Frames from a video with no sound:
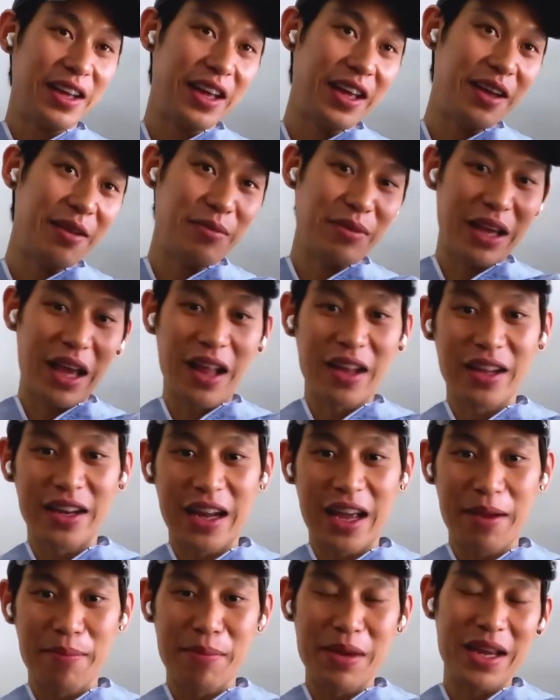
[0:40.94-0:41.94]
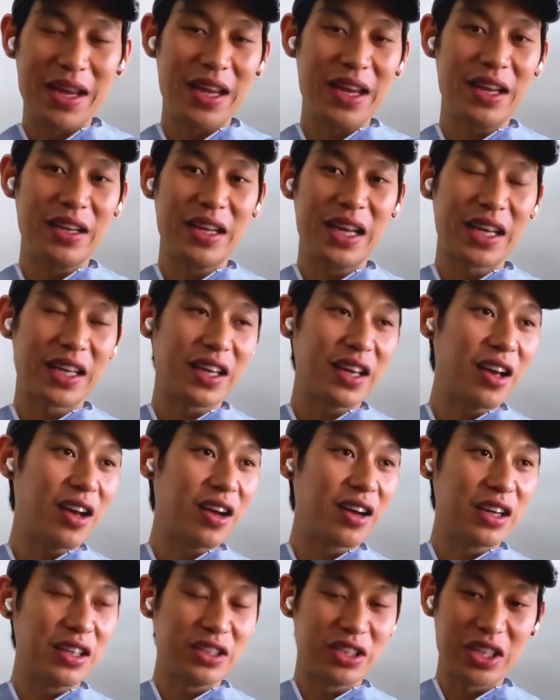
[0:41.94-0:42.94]
him yelling at me, Nick
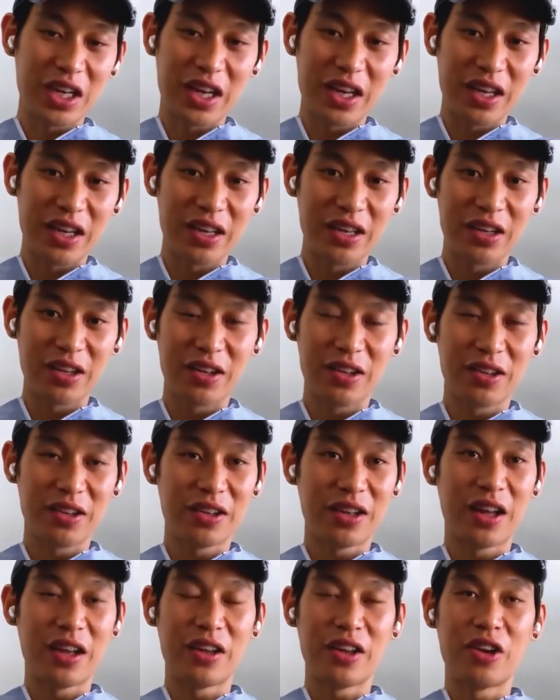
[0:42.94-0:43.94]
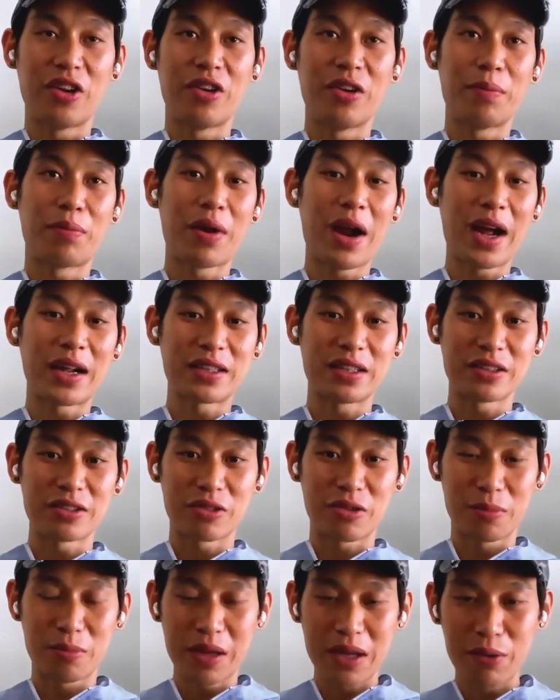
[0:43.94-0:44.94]
Young and Jay Hill, in
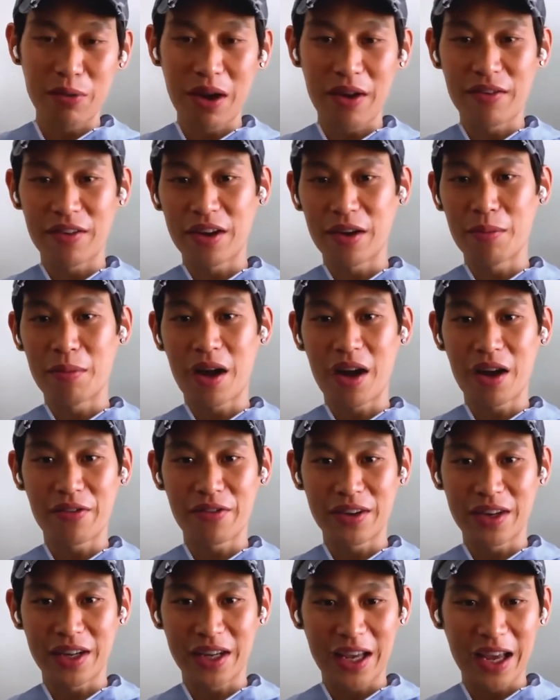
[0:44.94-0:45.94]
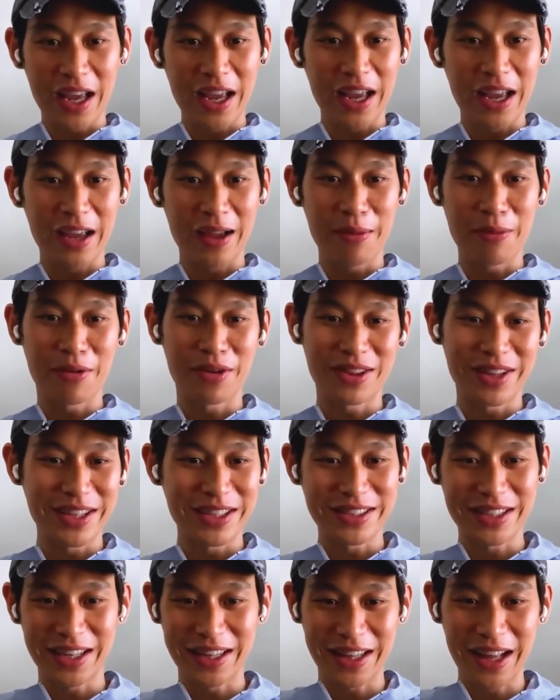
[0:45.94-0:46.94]
practice, or me waving him off in the game or
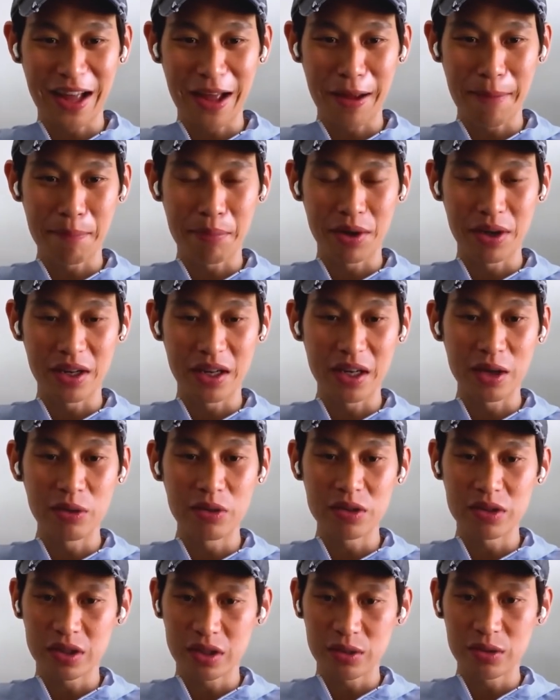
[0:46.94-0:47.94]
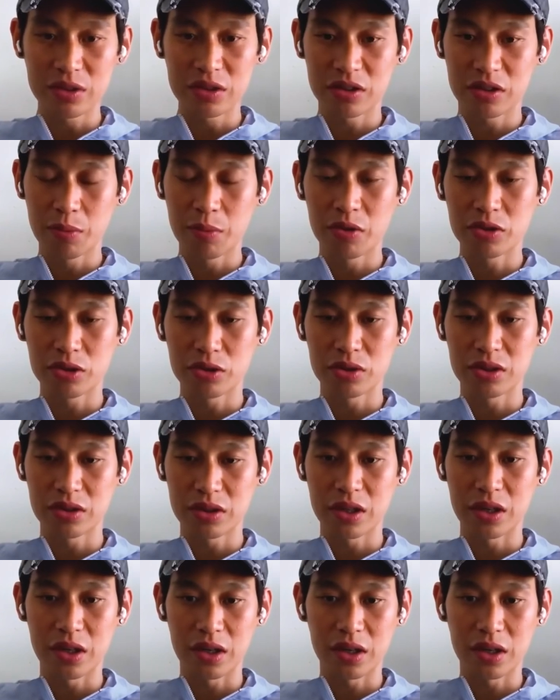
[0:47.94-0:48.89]
things like that. But it was a tumultuous